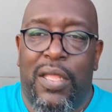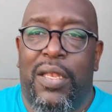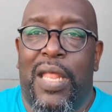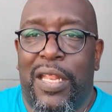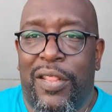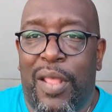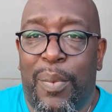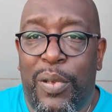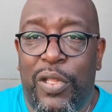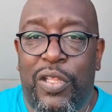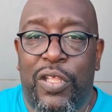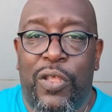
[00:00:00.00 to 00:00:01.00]
that is
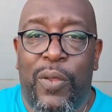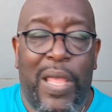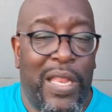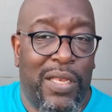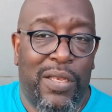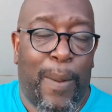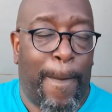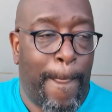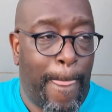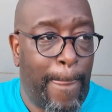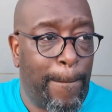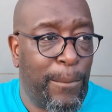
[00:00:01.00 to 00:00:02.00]
happening to you and
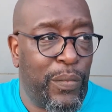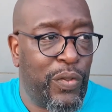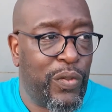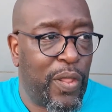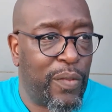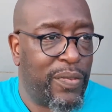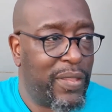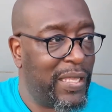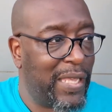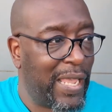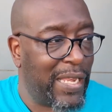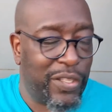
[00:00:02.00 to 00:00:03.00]
you don't
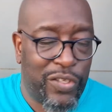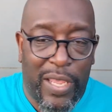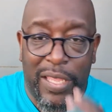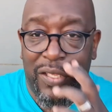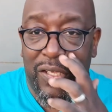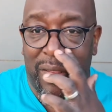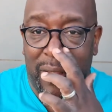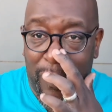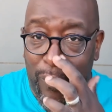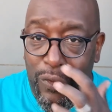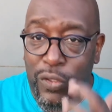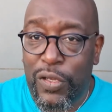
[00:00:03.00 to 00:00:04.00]
see any changes
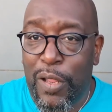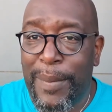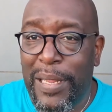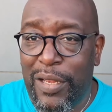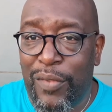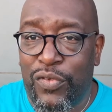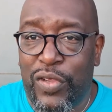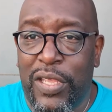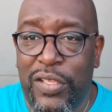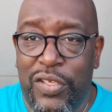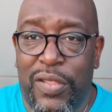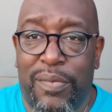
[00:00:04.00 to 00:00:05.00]
until you don't make those
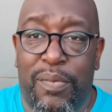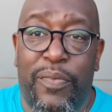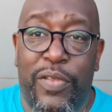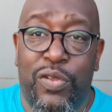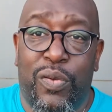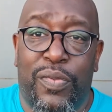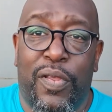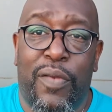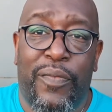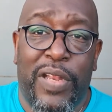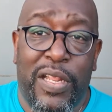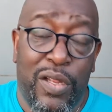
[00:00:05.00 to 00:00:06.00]
changes within
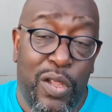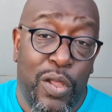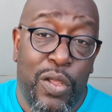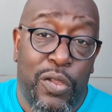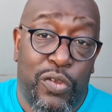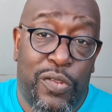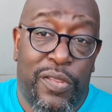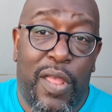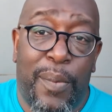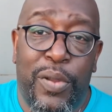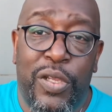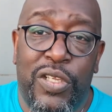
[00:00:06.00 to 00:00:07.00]
yourself and then just
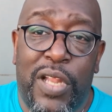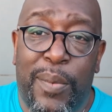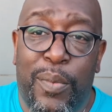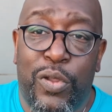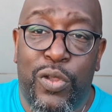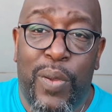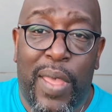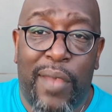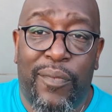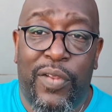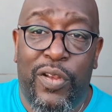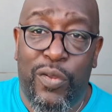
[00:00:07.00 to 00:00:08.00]
start appreciating what you
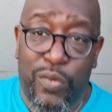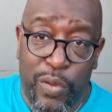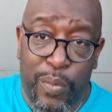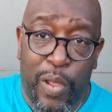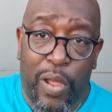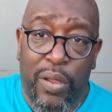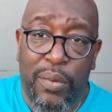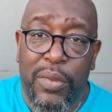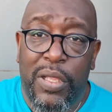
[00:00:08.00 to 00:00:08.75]
have and who you are.